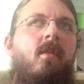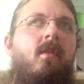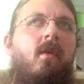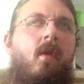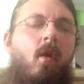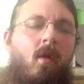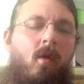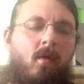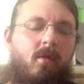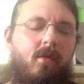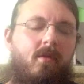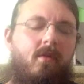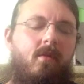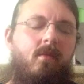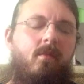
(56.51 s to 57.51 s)
the cult.
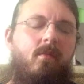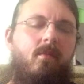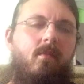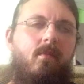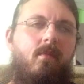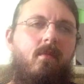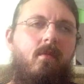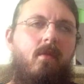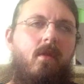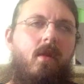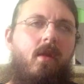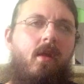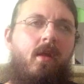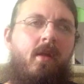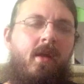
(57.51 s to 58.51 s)

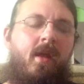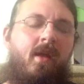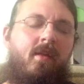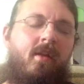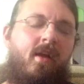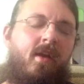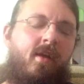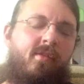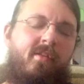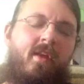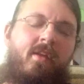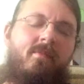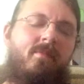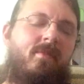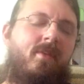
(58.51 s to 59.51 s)
And again, like I
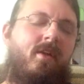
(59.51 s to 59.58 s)
said,